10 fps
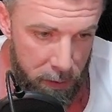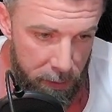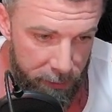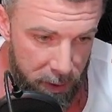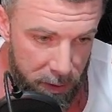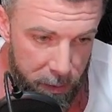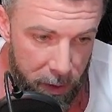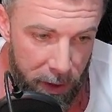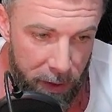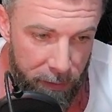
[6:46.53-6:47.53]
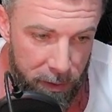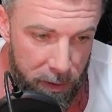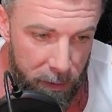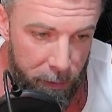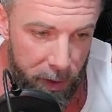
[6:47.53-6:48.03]
there's plenty of
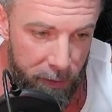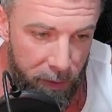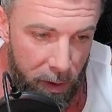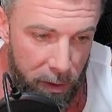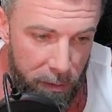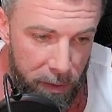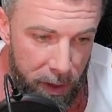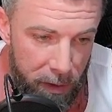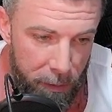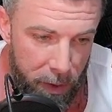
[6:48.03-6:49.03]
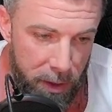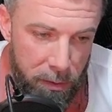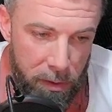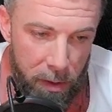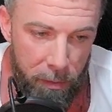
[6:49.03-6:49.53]
bid volume, then the price
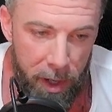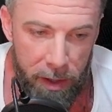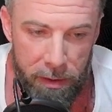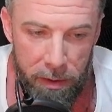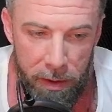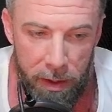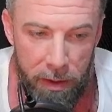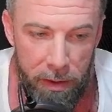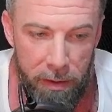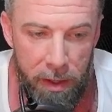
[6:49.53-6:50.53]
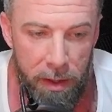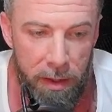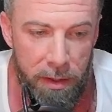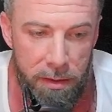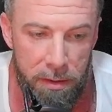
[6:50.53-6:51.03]
will come back and at
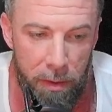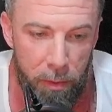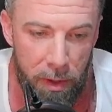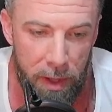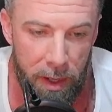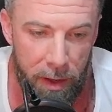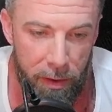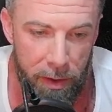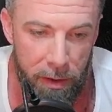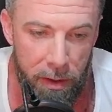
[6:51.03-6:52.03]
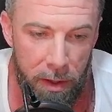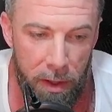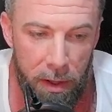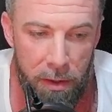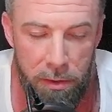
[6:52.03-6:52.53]
least somewhere in that area
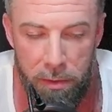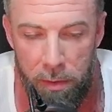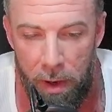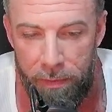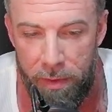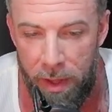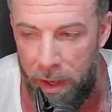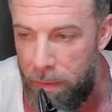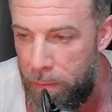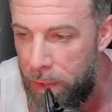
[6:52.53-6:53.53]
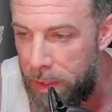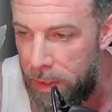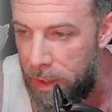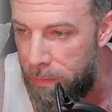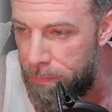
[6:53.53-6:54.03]
to offer that bid
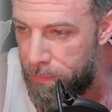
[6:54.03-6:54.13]
again.